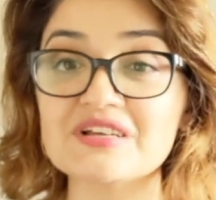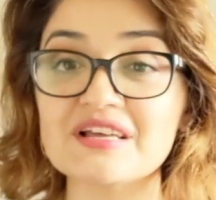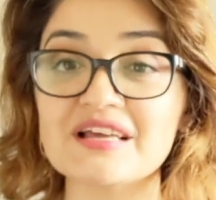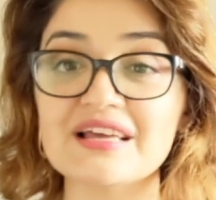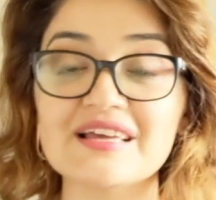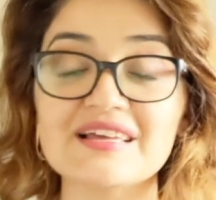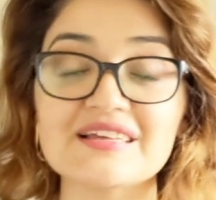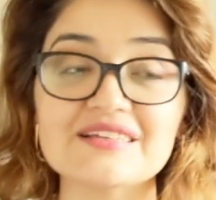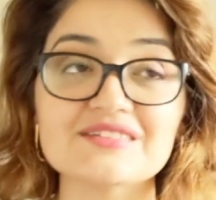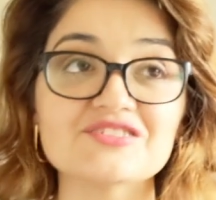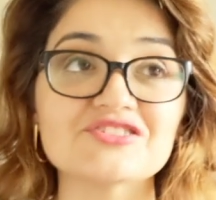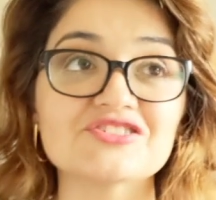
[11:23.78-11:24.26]

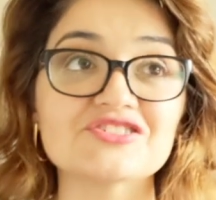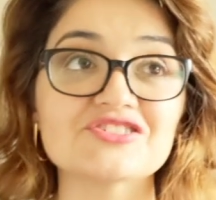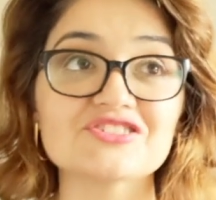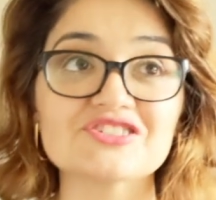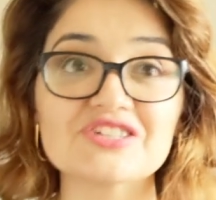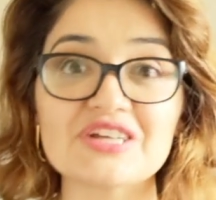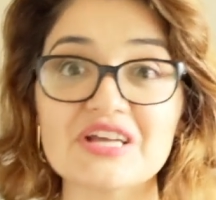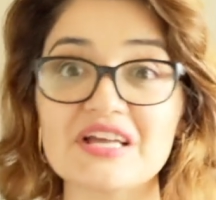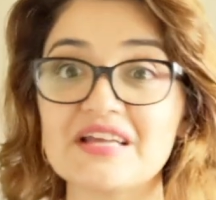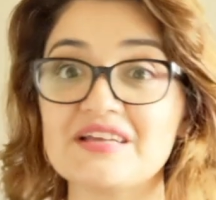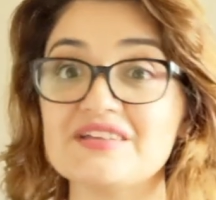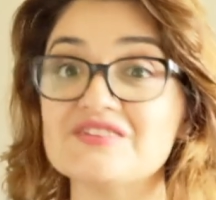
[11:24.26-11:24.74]
has
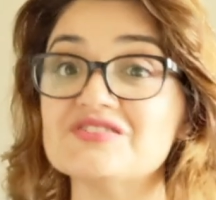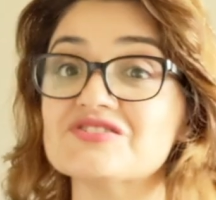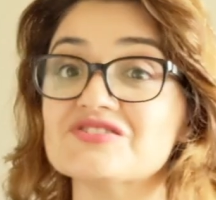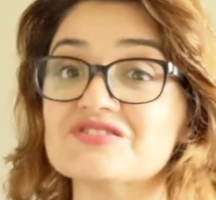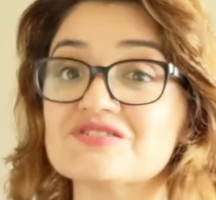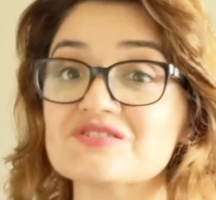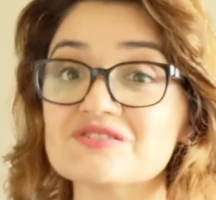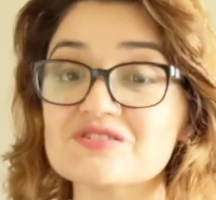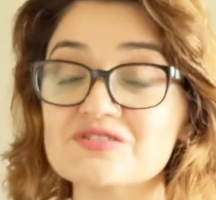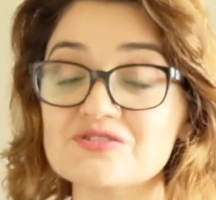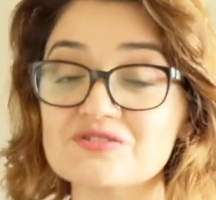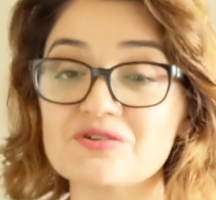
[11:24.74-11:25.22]

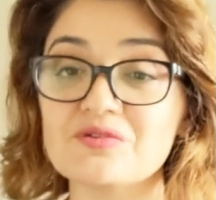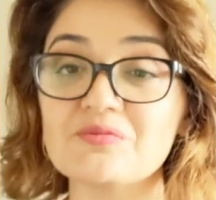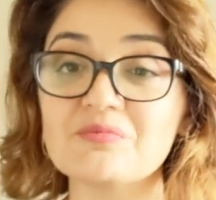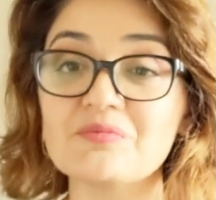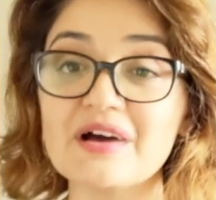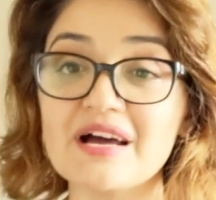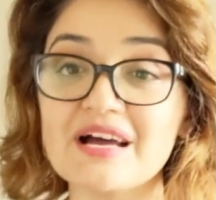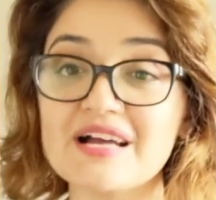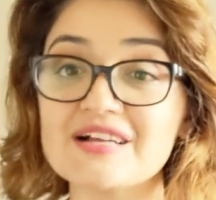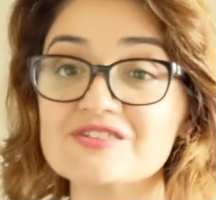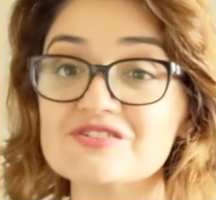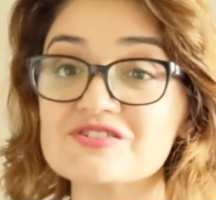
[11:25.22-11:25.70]
changed so
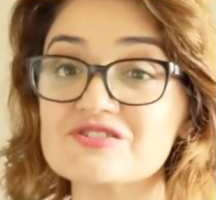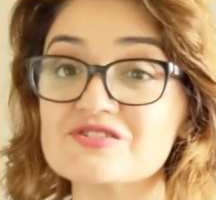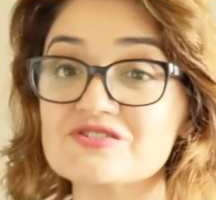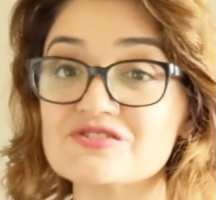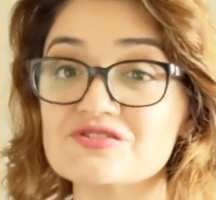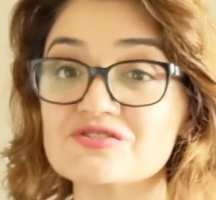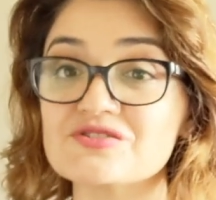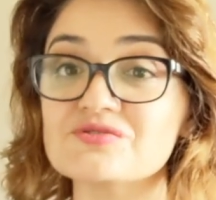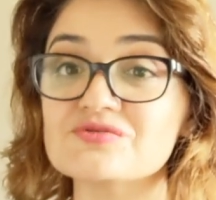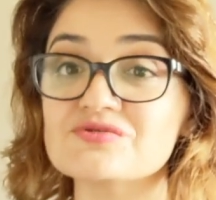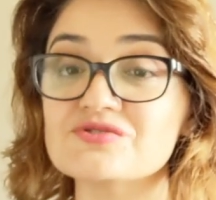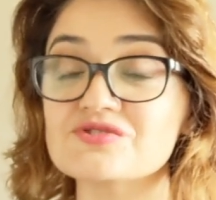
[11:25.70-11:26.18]
much in
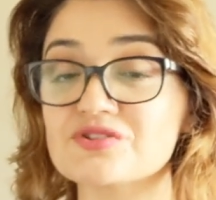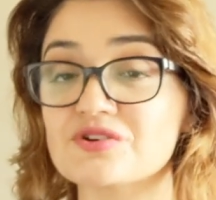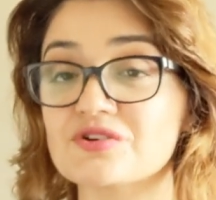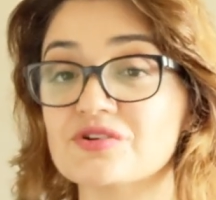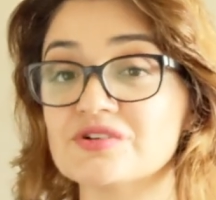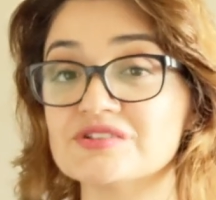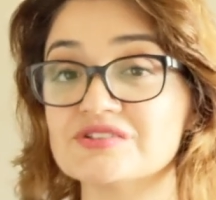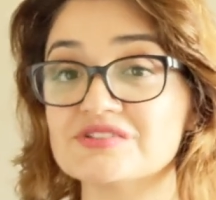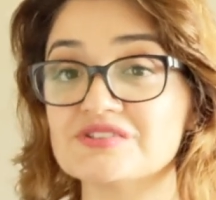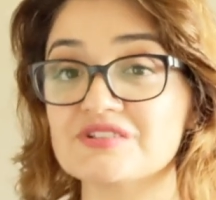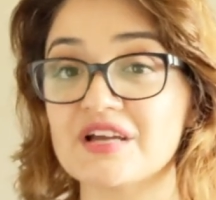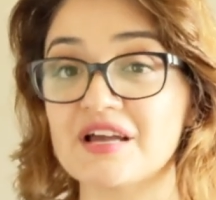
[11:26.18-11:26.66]
so
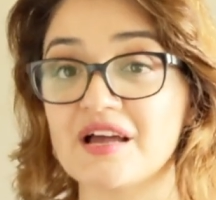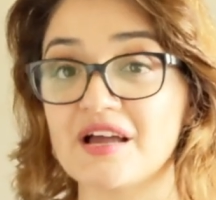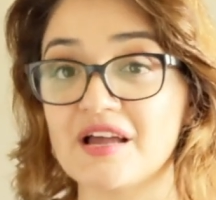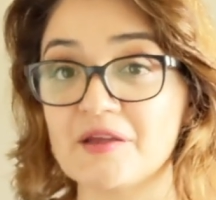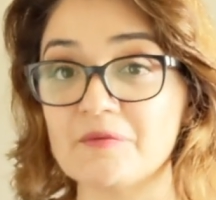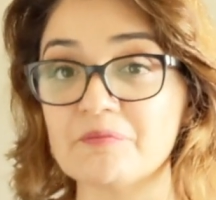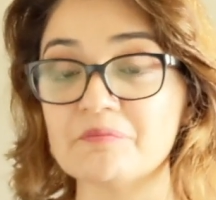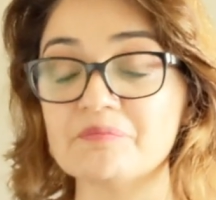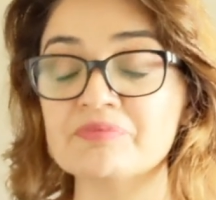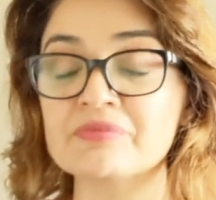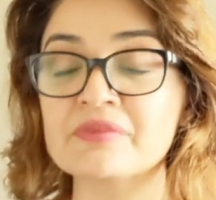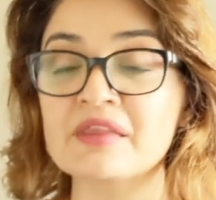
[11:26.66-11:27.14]
short
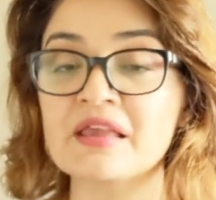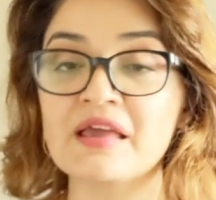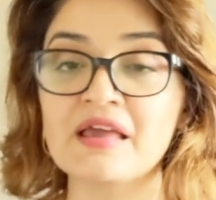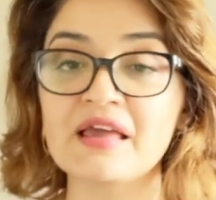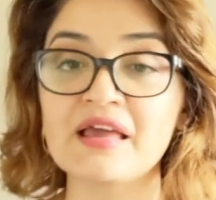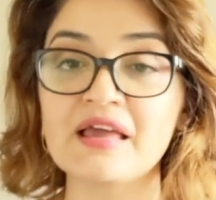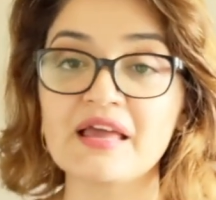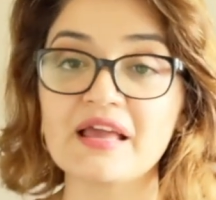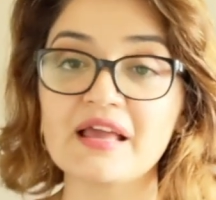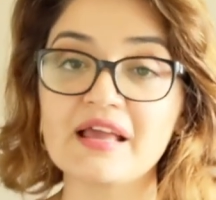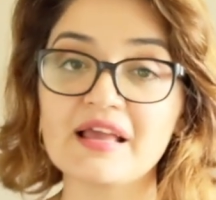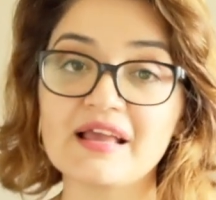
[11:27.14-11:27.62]
time.
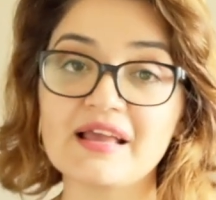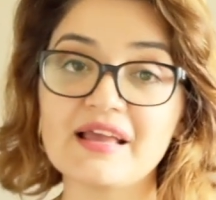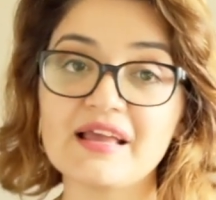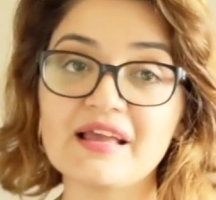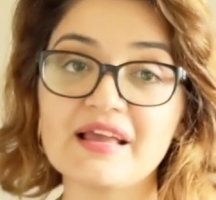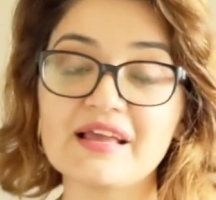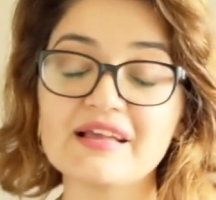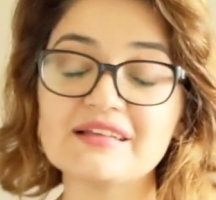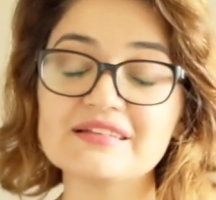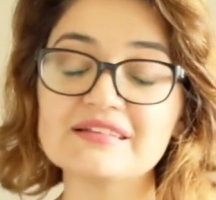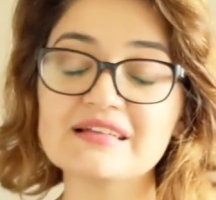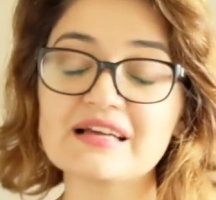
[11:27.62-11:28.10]

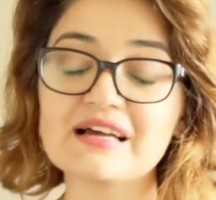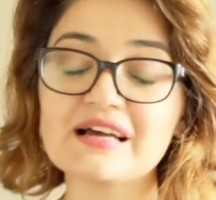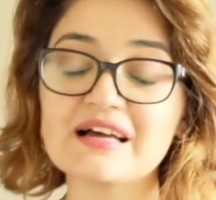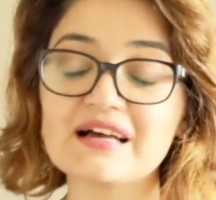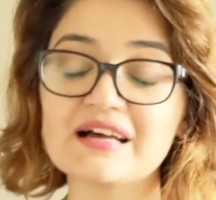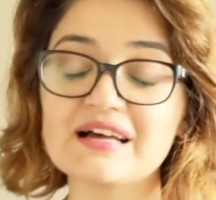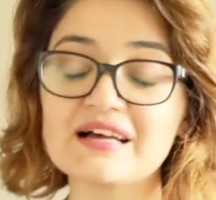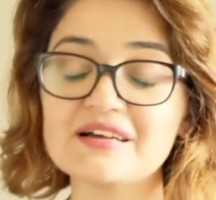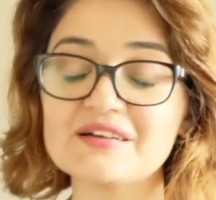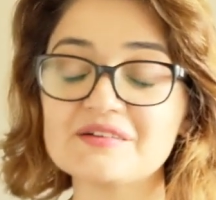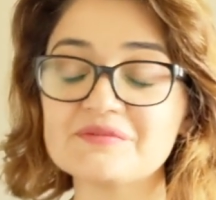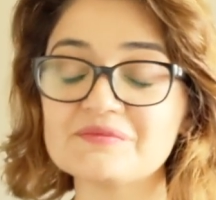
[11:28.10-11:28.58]
And
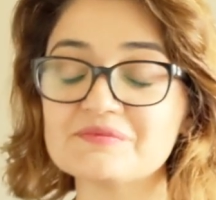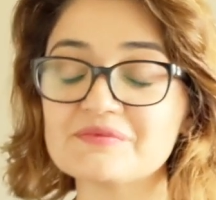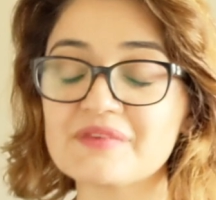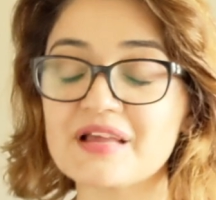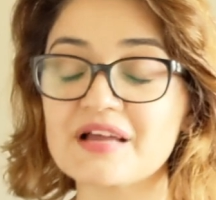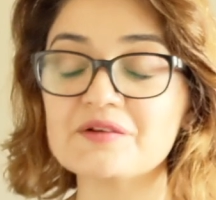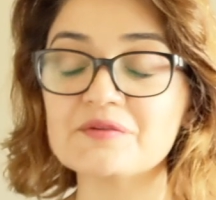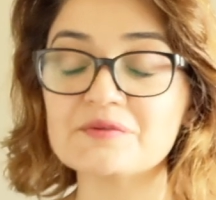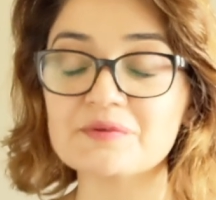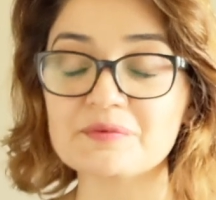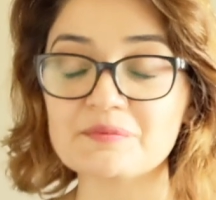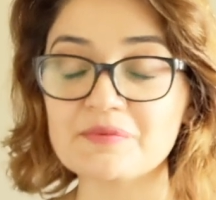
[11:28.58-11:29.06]

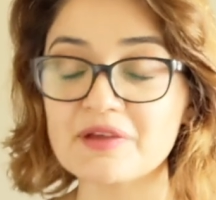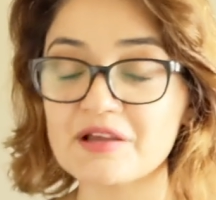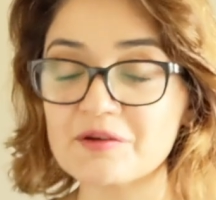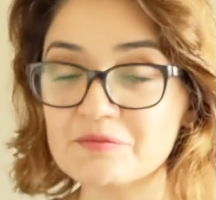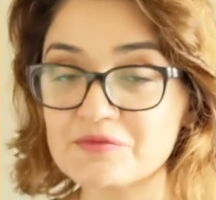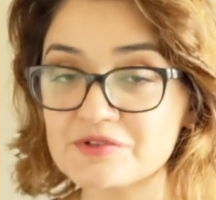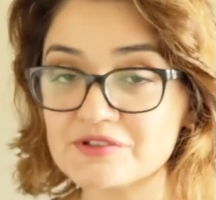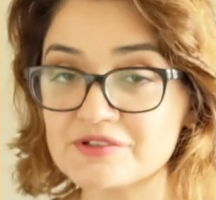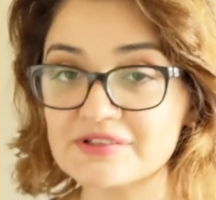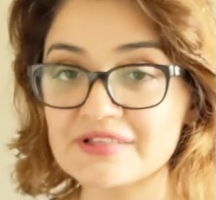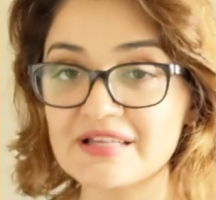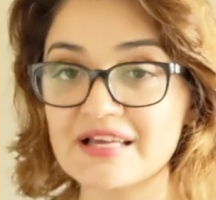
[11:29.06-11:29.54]
I
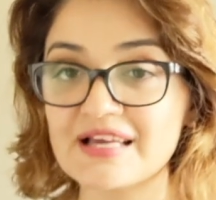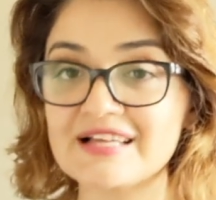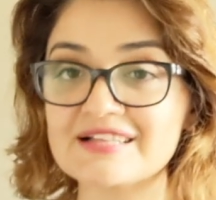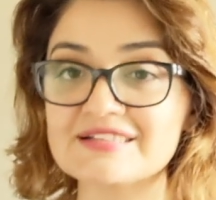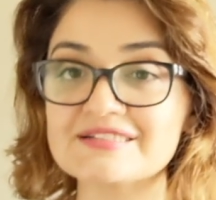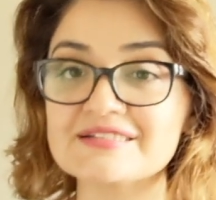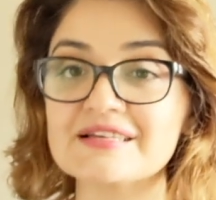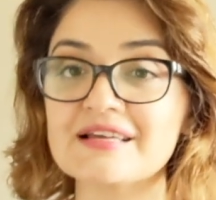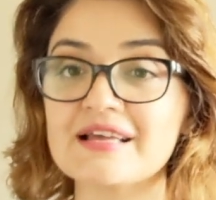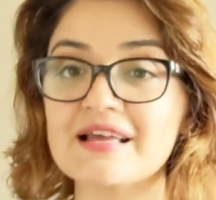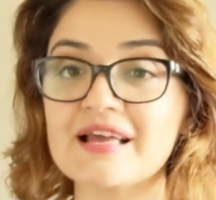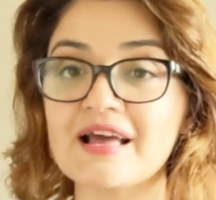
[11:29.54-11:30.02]
remember
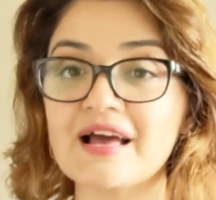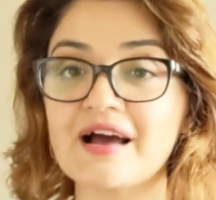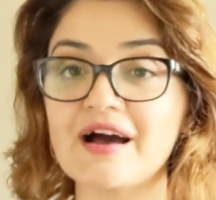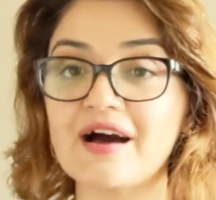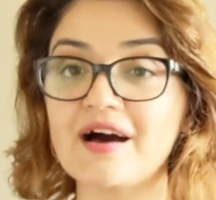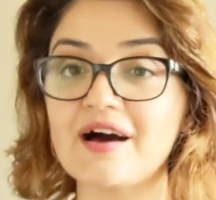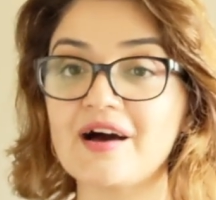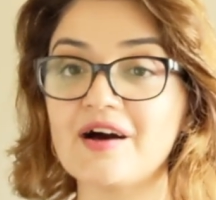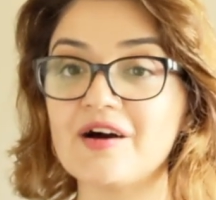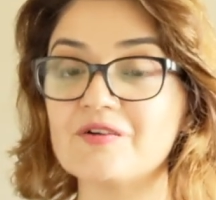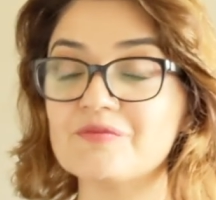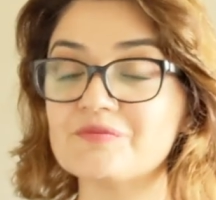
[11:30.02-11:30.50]
that
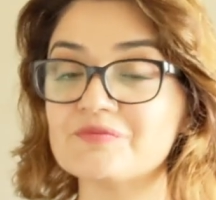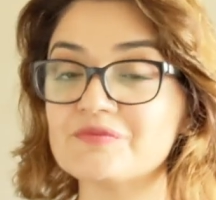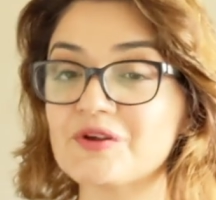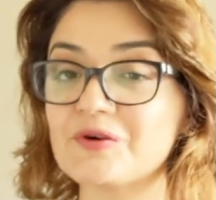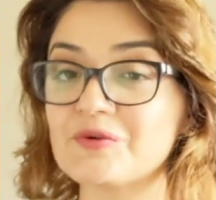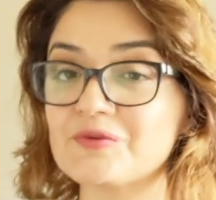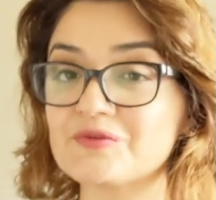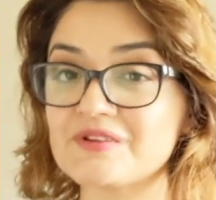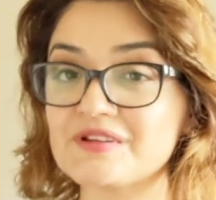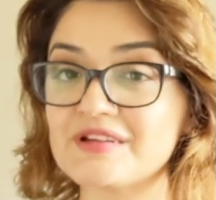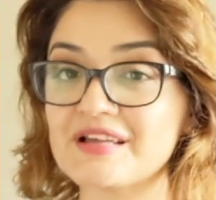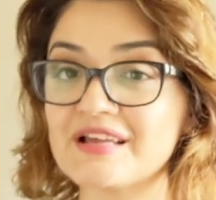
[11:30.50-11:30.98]

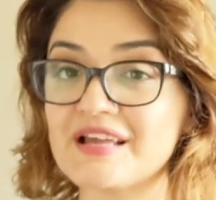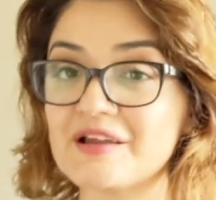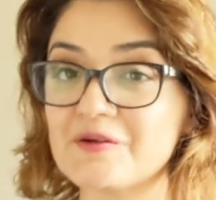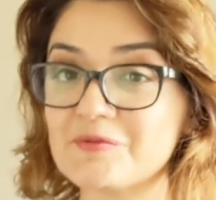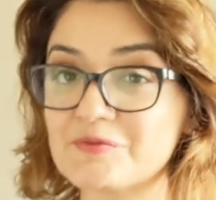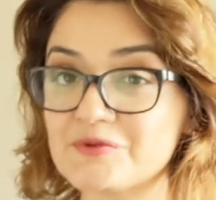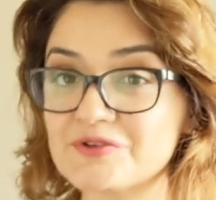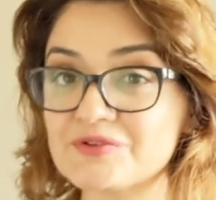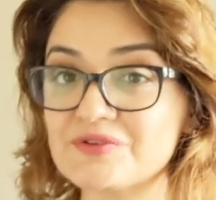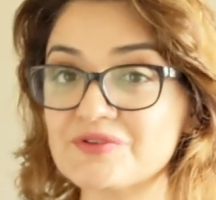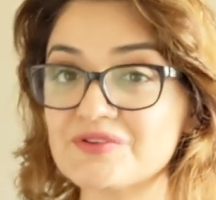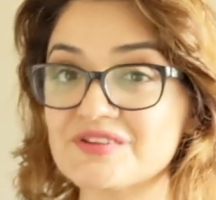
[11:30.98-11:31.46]
on
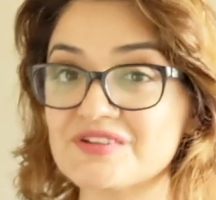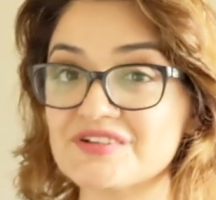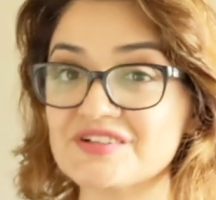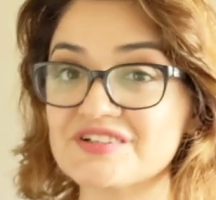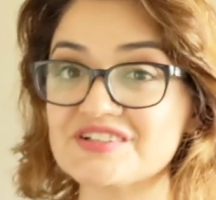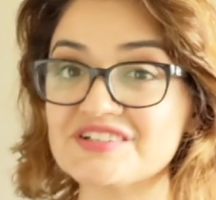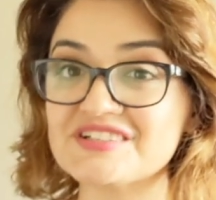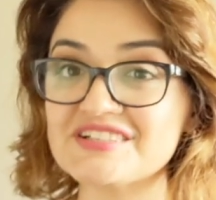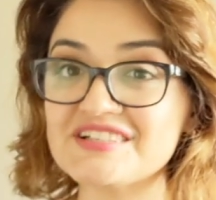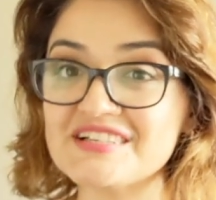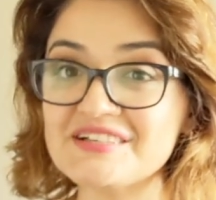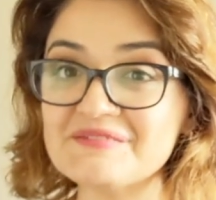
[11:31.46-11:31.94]
April
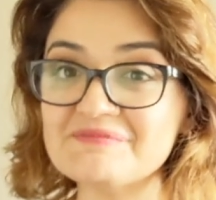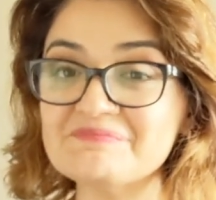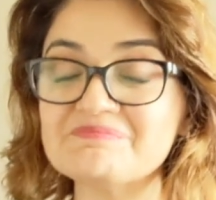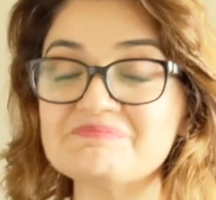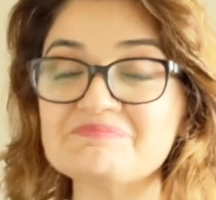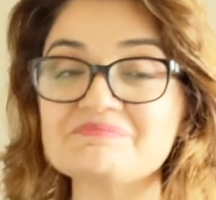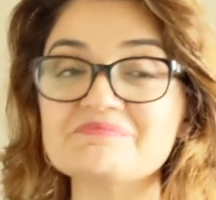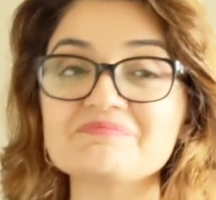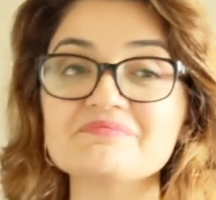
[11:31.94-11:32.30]
30,